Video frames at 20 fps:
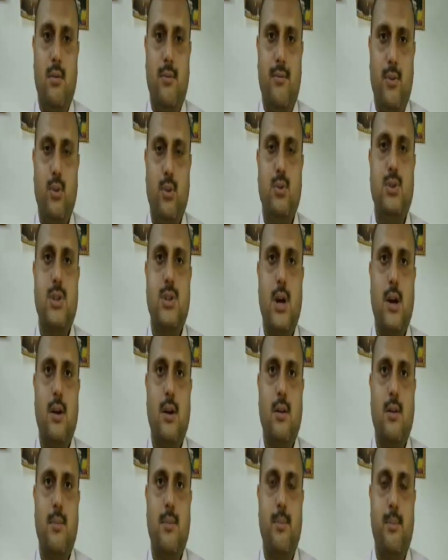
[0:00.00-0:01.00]

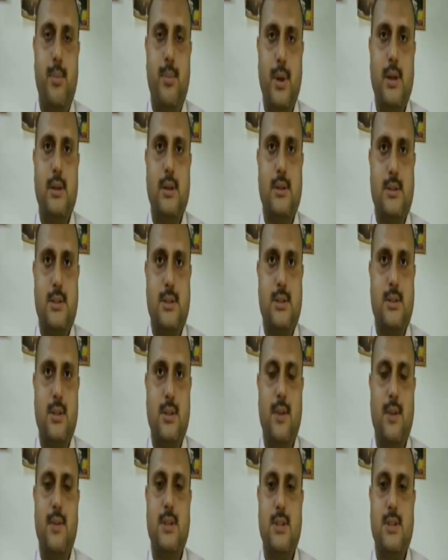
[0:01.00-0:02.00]
future prince,
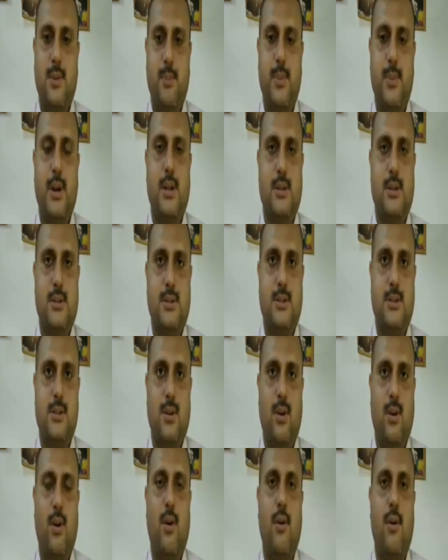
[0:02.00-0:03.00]
he was the prince
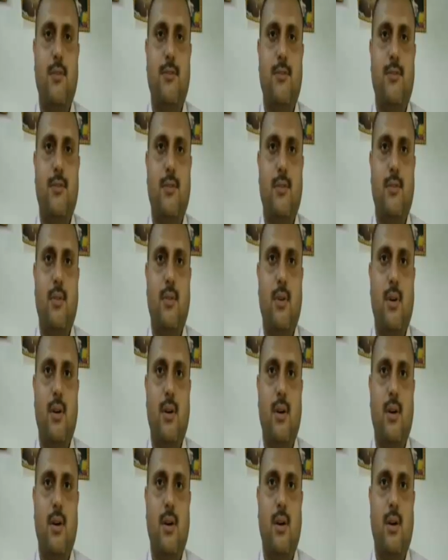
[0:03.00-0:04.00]
of
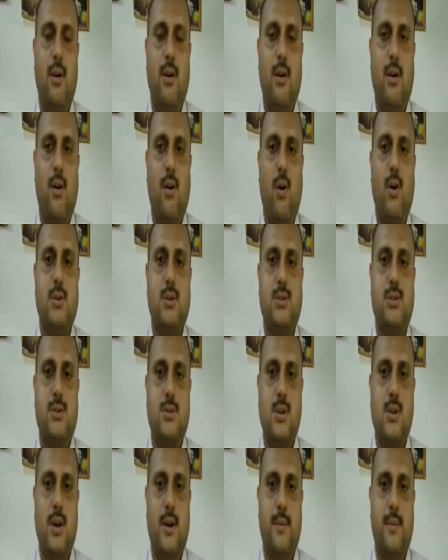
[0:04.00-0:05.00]

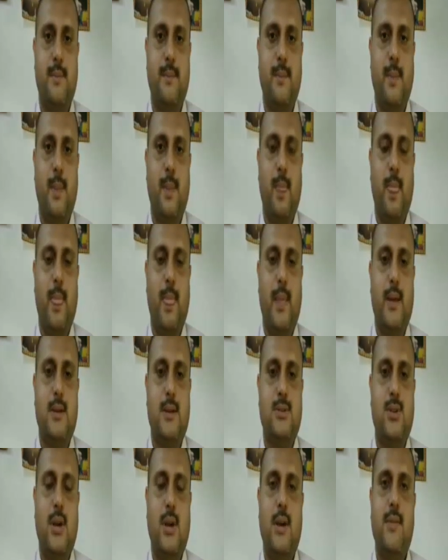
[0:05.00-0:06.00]
Austria.
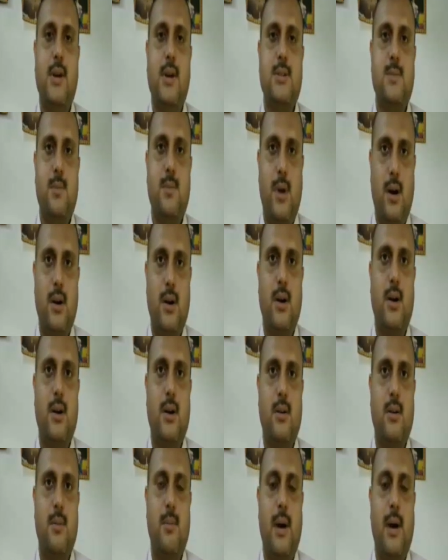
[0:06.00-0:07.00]
So he was
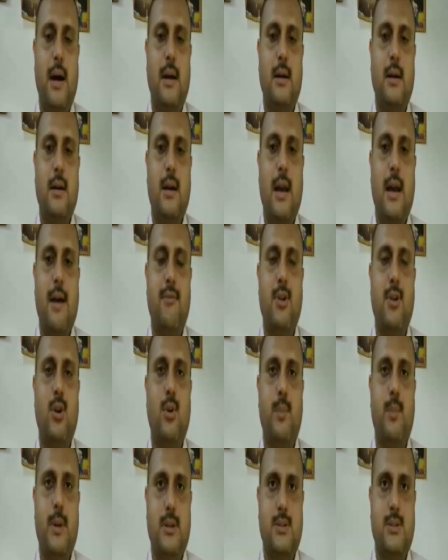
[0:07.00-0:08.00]
murdered by
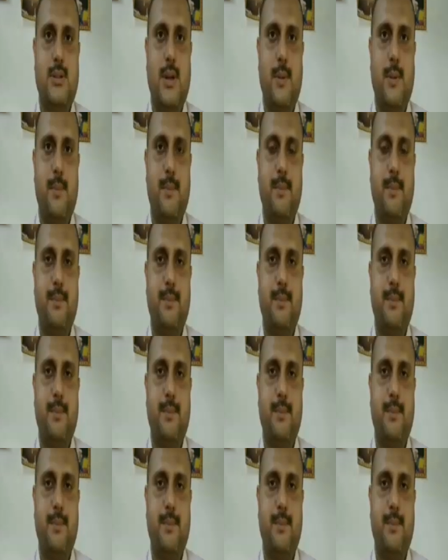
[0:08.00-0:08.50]
Gavrilo Princip.